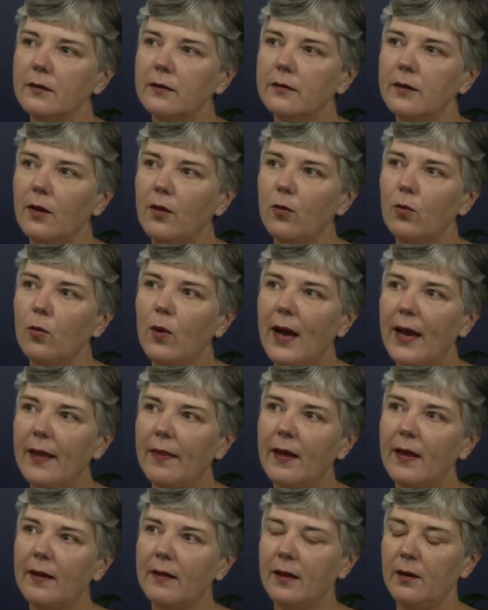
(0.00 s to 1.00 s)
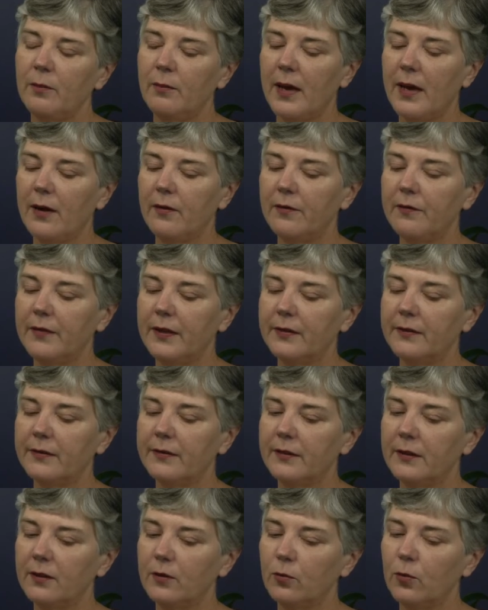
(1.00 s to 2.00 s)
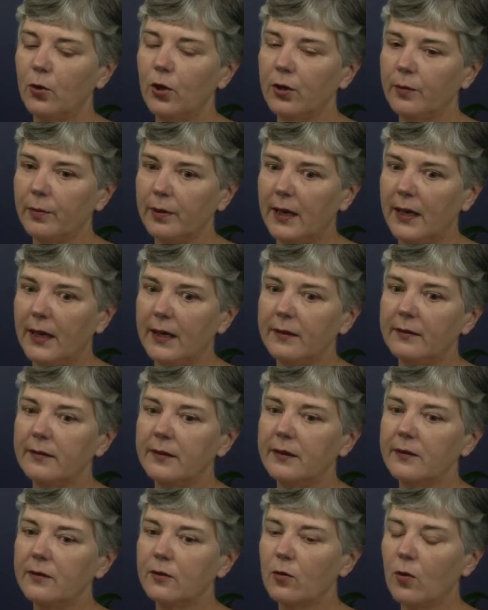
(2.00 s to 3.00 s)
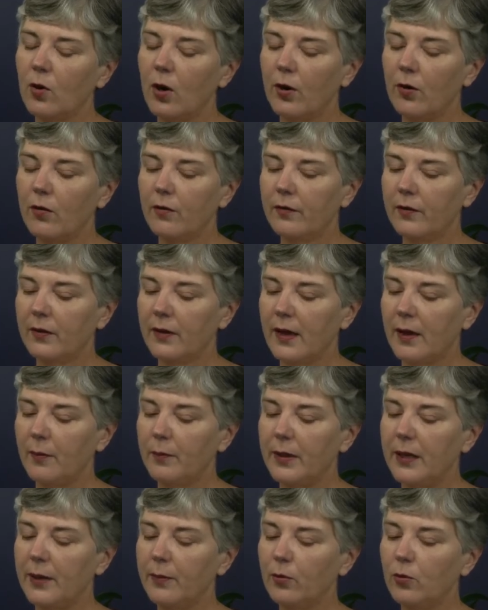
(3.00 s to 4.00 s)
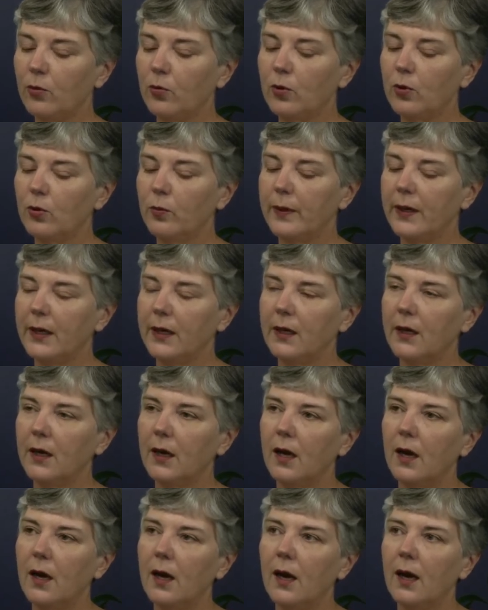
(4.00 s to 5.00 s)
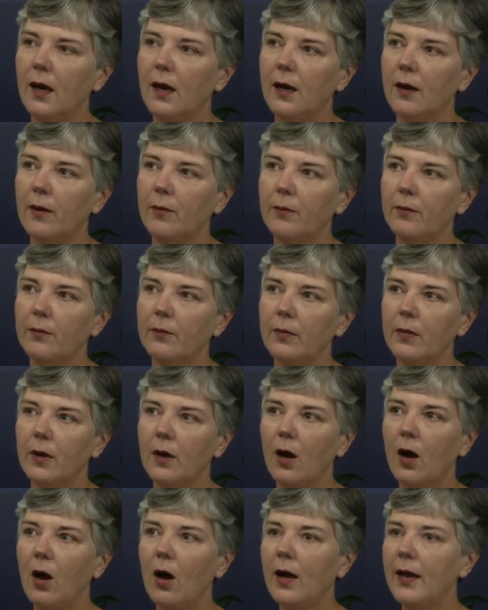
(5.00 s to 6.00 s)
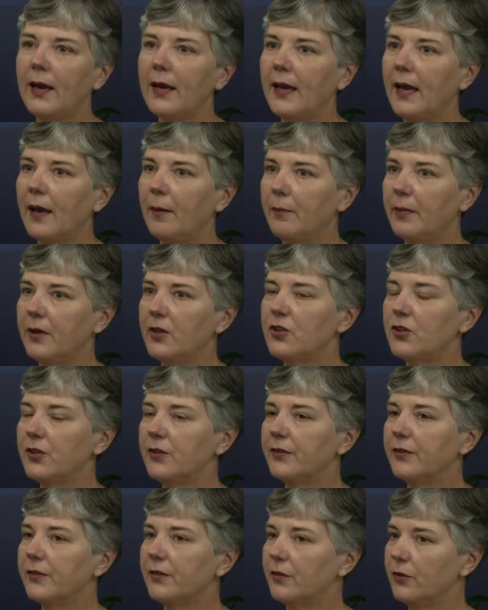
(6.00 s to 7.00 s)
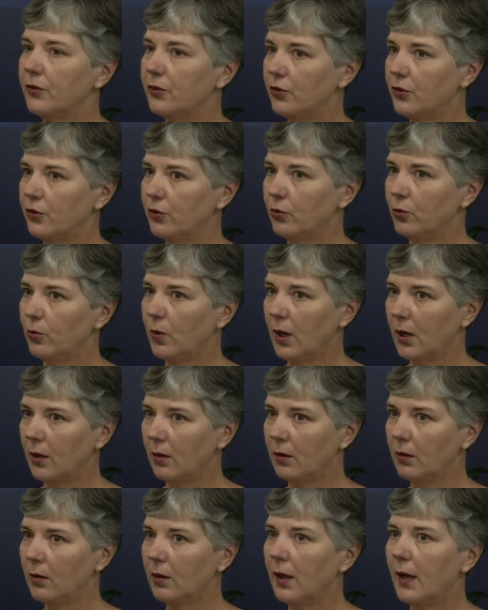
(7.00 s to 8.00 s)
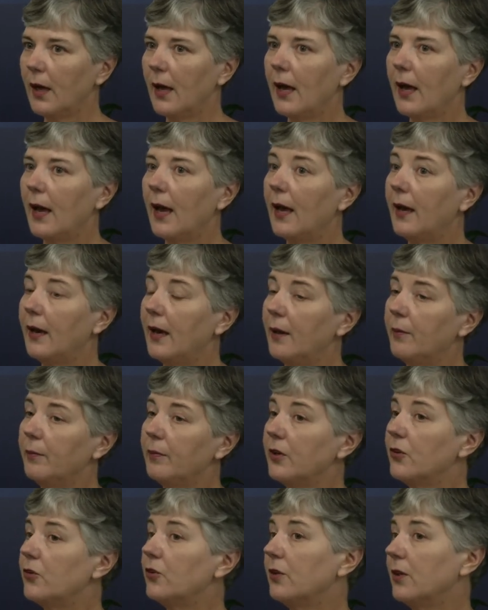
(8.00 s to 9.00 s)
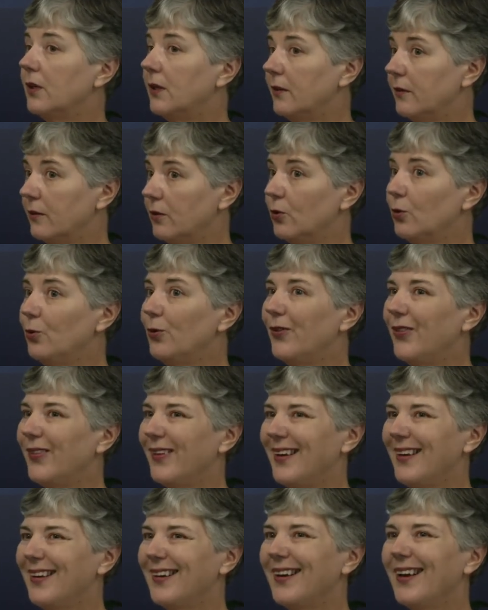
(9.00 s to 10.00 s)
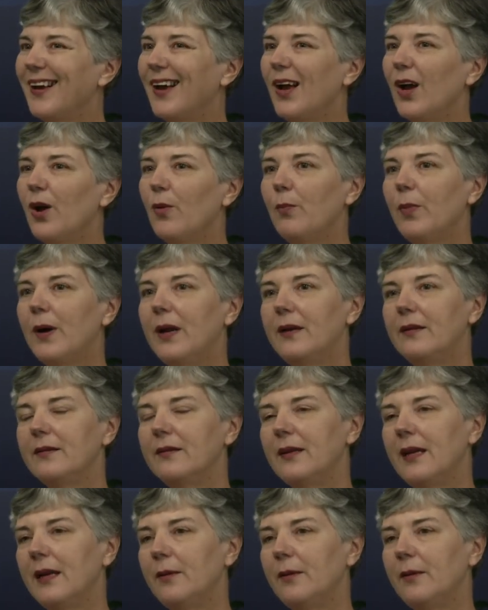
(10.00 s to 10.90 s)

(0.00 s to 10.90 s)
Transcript: So the way that then manifests in the workplace is quite often that people will be highly ambitious to do well, and ambition is a good thing, but it's an